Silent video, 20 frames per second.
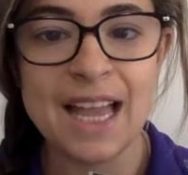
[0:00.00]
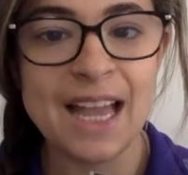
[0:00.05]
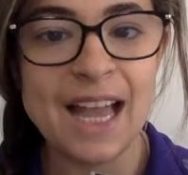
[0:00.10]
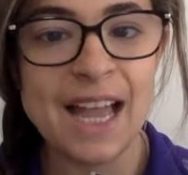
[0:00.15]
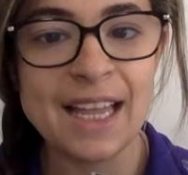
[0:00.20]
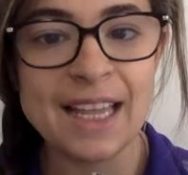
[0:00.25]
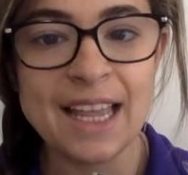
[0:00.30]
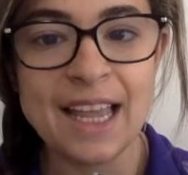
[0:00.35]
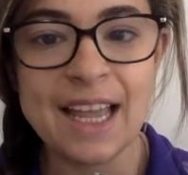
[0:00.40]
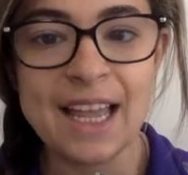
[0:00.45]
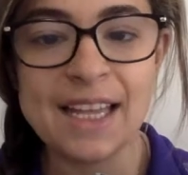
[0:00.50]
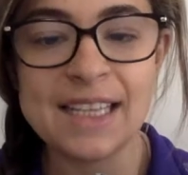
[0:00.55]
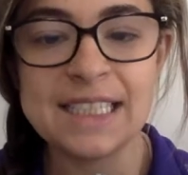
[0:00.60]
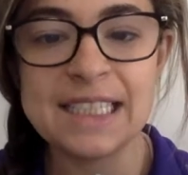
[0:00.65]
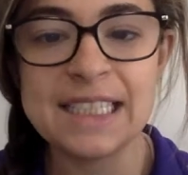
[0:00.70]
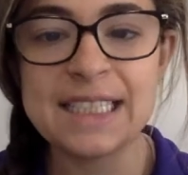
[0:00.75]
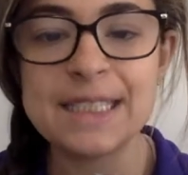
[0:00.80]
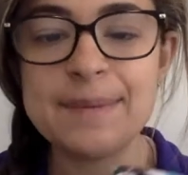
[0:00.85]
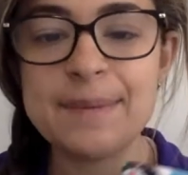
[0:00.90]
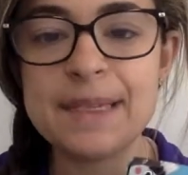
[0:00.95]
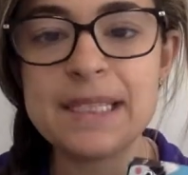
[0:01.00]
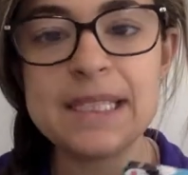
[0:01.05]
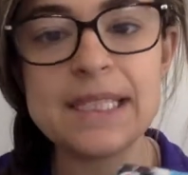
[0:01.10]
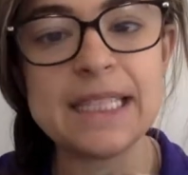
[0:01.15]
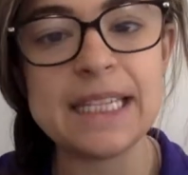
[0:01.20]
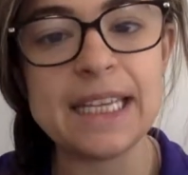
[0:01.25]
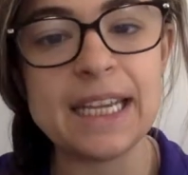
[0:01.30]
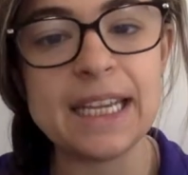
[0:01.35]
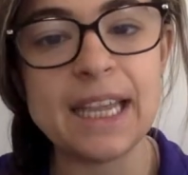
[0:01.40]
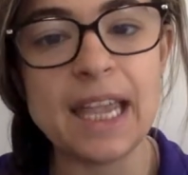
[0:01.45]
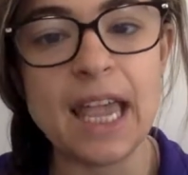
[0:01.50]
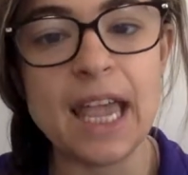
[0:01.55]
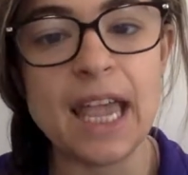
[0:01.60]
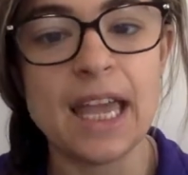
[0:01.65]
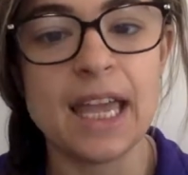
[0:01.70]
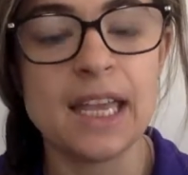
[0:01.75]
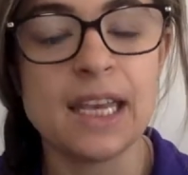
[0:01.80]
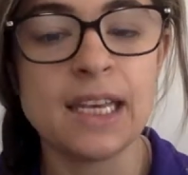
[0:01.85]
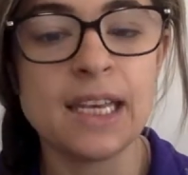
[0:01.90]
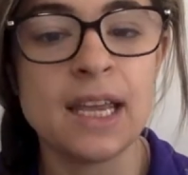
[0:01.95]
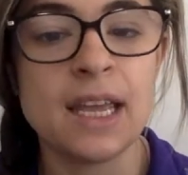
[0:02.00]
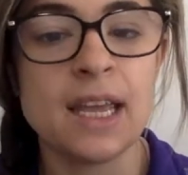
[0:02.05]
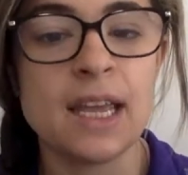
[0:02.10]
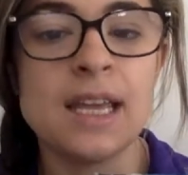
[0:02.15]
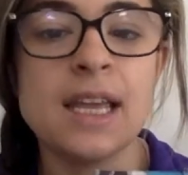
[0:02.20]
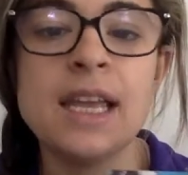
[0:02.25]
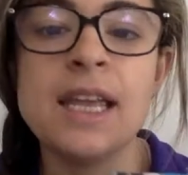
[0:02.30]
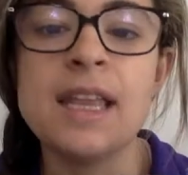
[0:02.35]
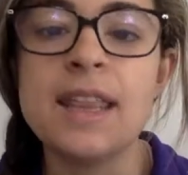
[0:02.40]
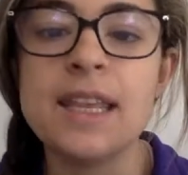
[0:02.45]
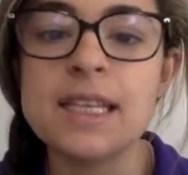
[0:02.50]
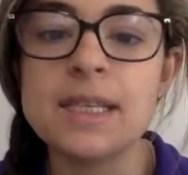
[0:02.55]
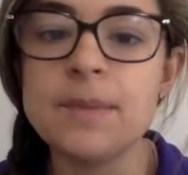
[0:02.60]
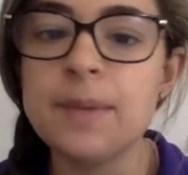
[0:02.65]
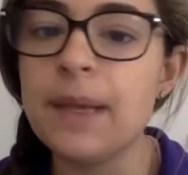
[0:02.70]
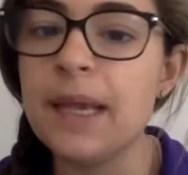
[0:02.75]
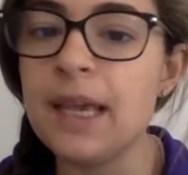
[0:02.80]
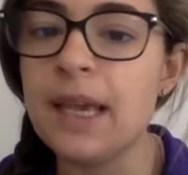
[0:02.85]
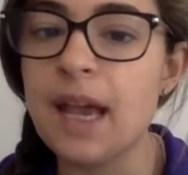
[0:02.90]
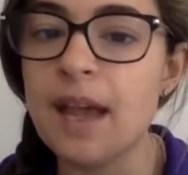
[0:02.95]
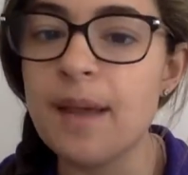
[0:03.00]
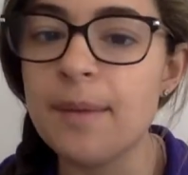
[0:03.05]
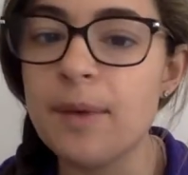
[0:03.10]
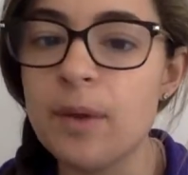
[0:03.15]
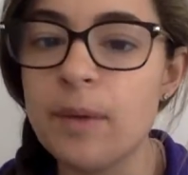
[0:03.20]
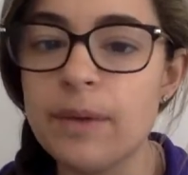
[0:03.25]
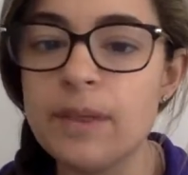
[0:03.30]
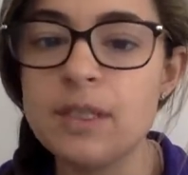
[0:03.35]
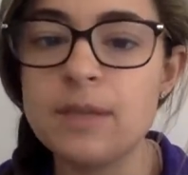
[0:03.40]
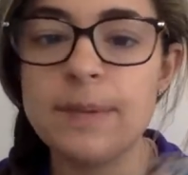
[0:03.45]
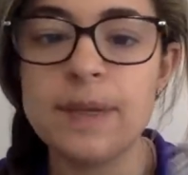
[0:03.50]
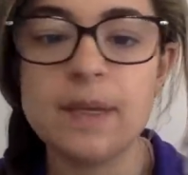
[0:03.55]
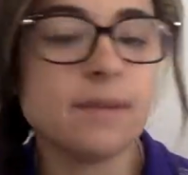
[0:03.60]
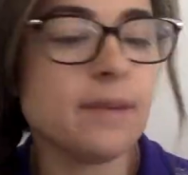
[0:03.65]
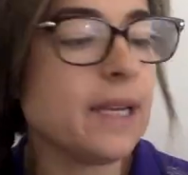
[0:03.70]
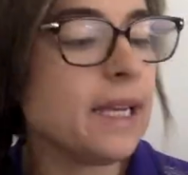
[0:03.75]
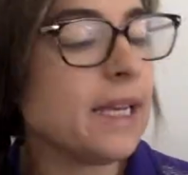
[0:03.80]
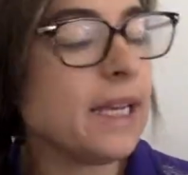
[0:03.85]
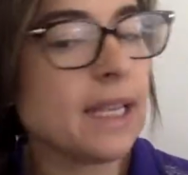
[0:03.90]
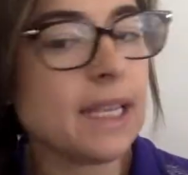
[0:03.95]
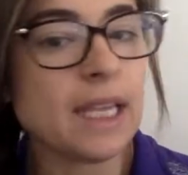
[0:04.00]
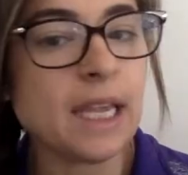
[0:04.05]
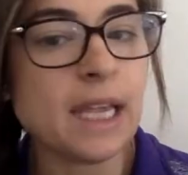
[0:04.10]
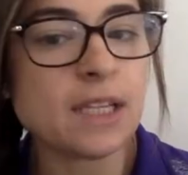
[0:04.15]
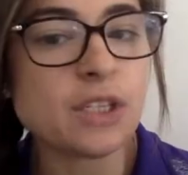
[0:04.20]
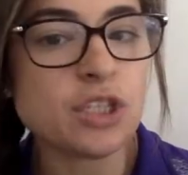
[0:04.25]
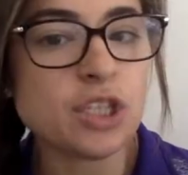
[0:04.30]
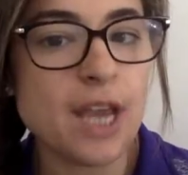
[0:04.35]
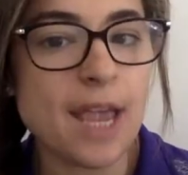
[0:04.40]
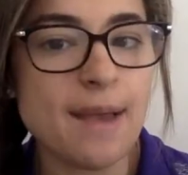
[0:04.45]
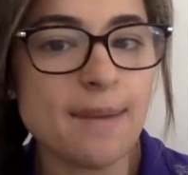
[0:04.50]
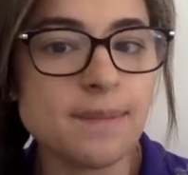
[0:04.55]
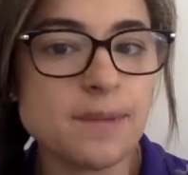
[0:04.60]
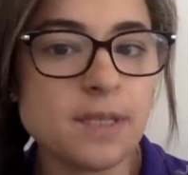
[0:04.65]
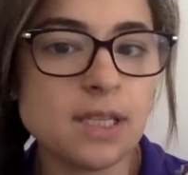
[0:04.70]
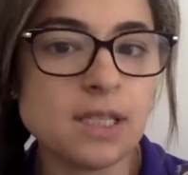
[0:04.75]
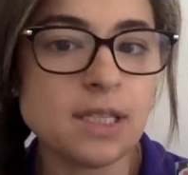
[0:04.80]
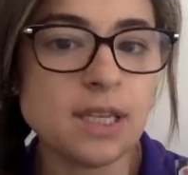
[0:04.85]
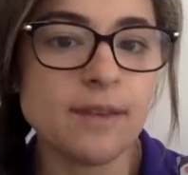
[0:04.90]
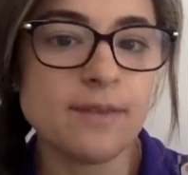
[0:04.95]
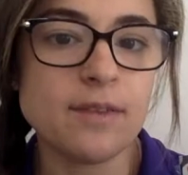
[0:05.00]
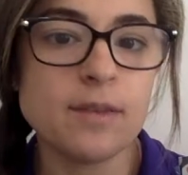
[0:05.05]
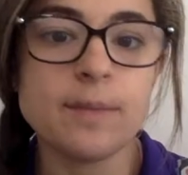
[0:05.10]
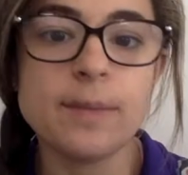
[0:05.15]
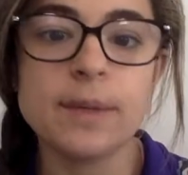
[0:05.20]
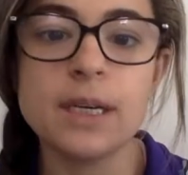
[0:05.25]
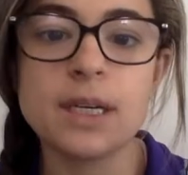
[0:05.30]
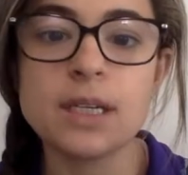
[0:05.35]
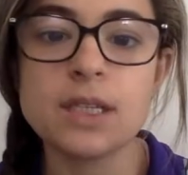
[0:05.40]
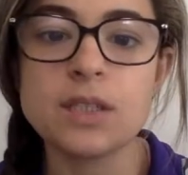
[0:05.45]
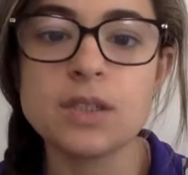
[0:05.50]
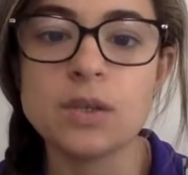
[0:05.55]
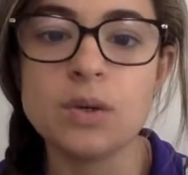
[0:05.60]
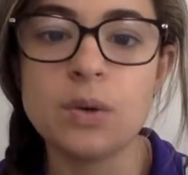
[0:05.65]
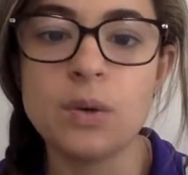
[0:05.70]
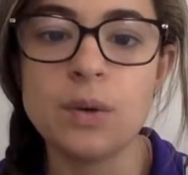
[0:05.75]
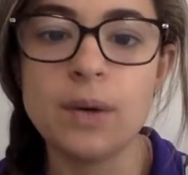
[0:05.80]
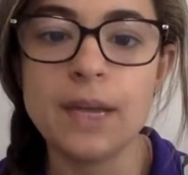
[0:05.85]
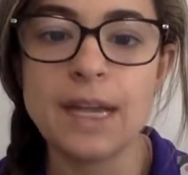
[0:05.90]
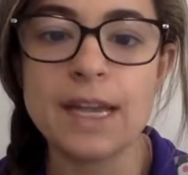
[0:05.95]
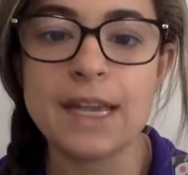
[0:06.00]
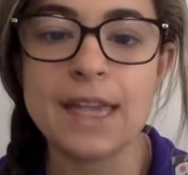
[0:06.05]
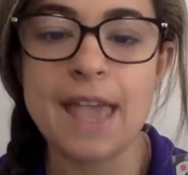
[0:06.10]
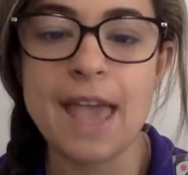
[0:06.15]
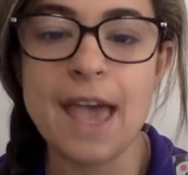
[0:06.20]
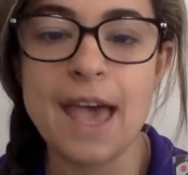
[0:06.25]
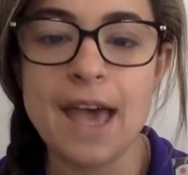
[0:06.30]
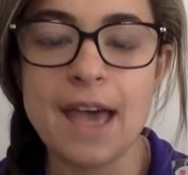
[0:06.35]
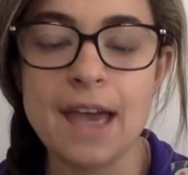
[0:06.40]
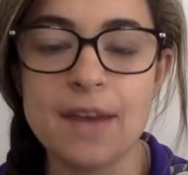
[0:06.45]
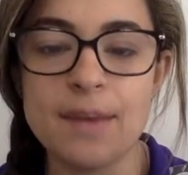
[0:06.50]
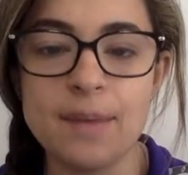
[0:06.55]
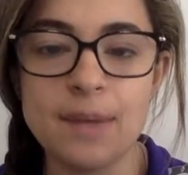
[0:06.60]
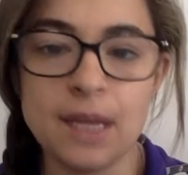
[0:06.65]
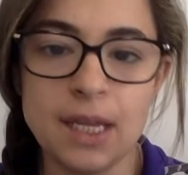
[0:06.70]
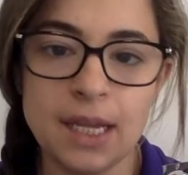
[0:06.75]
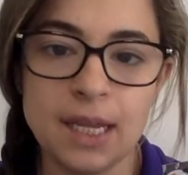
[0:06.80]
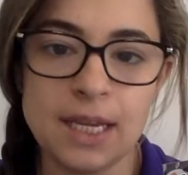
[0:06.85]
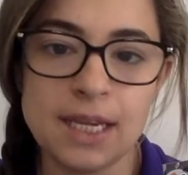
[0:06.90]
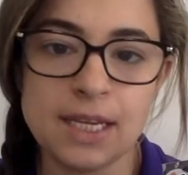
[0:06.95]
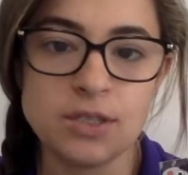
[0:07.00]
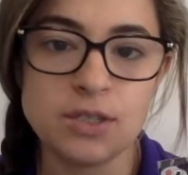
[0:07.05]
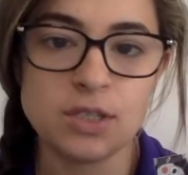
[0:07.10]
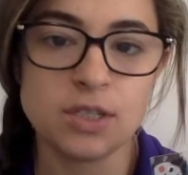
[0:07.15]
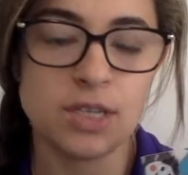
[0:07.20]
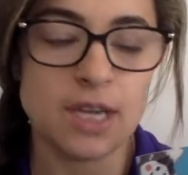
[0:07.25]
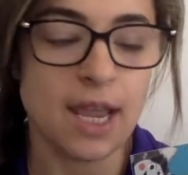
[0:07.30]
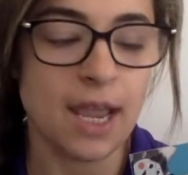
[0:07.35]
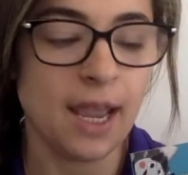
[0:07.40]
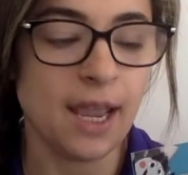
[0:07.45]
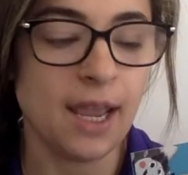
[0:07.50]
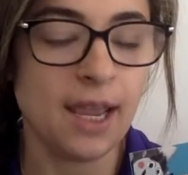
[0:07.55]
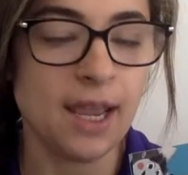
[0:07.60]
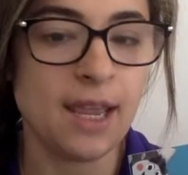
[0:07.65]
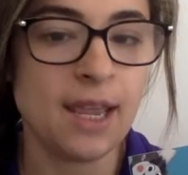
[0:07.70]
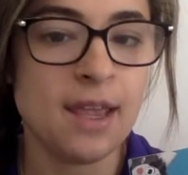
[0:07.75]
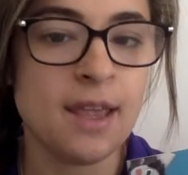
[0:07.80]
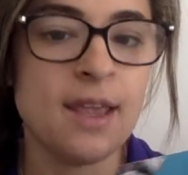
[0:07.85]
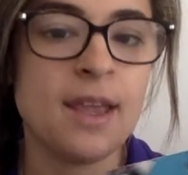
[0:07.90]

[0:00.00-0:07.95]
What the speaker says: Hi guys, it's Miss C again. This week I'm going to be reading chapters of the book Toy Academy each day.